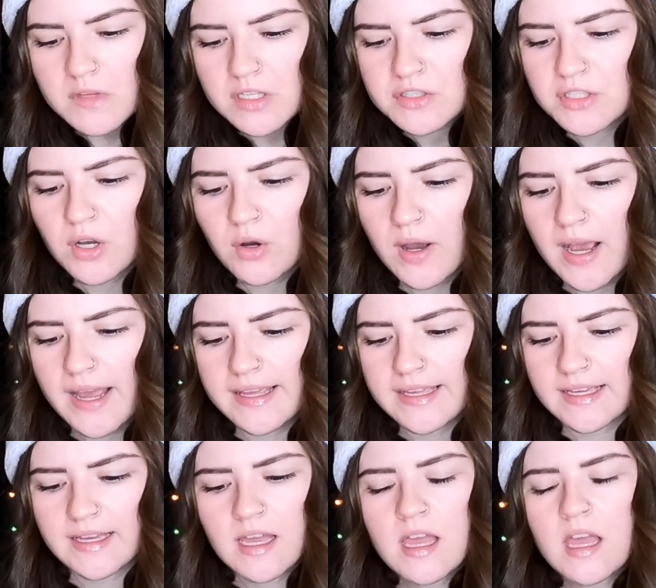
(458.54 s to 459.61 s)
So,
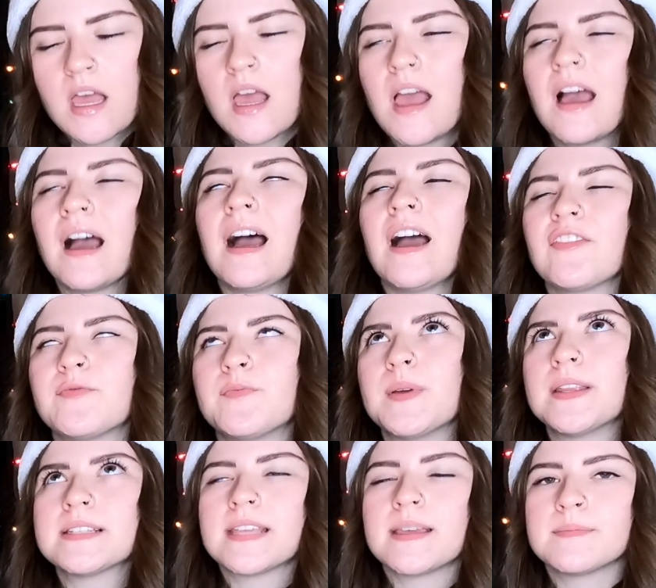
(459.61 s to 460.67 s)
I've
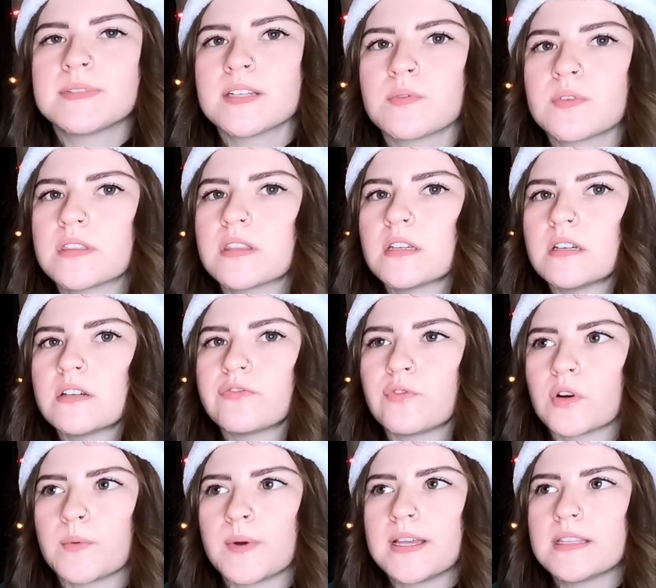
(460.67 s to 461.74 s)
been tempted with The
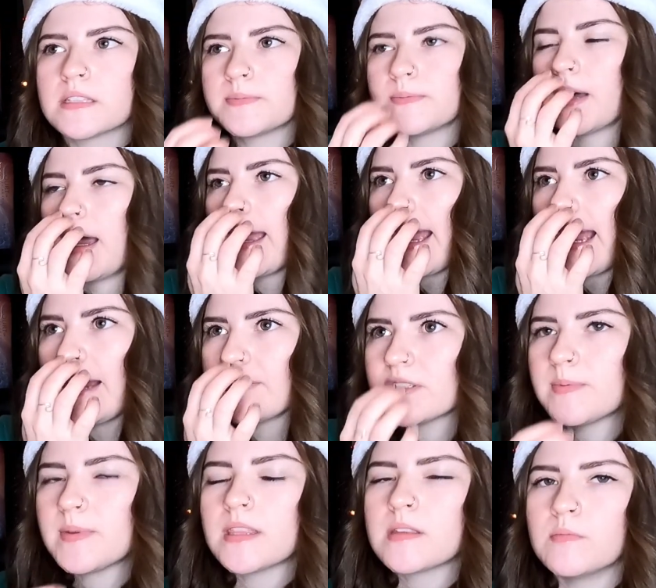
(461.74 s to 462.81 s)
Four Winds, but I have
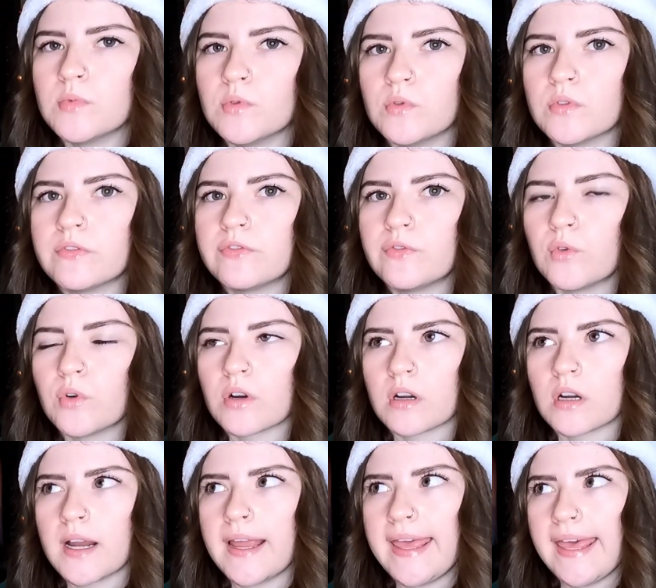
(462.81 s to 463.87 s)
to be in the mood
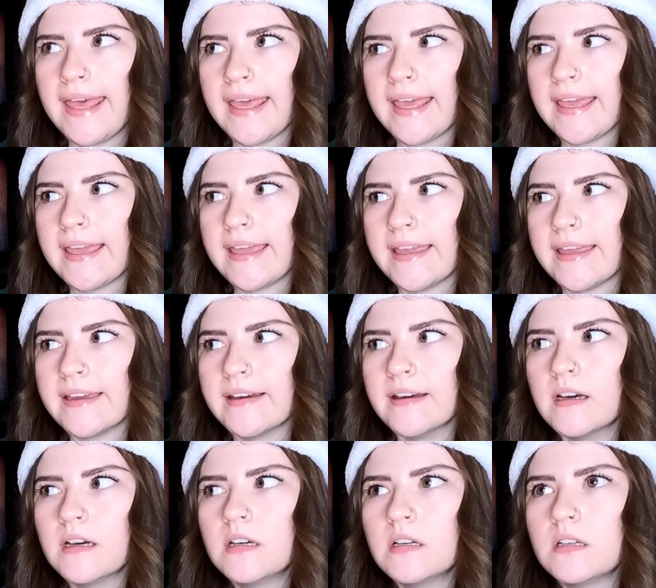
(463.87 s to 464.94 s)
for a
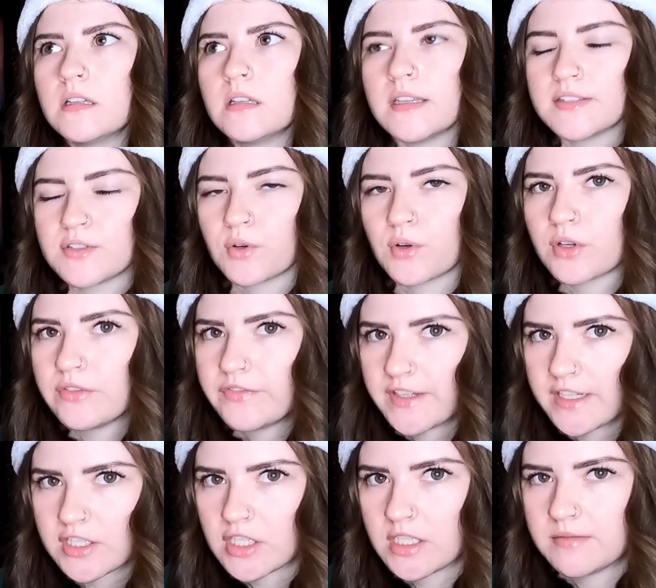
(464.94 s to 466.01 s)
historical
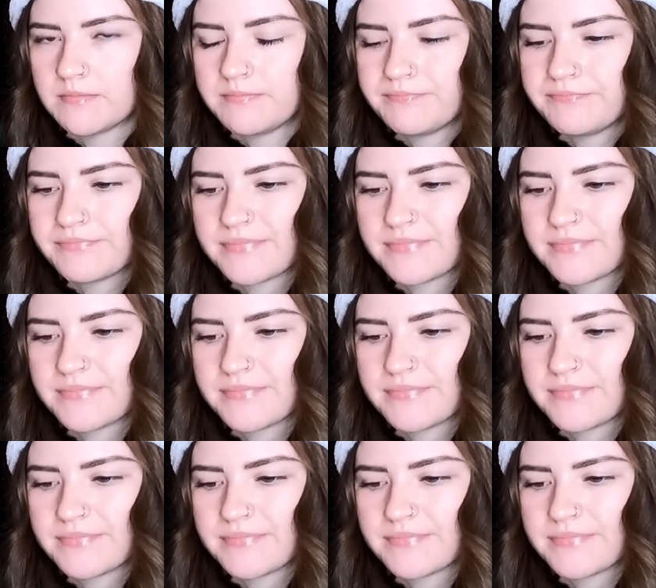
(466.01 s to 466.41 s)
fiction.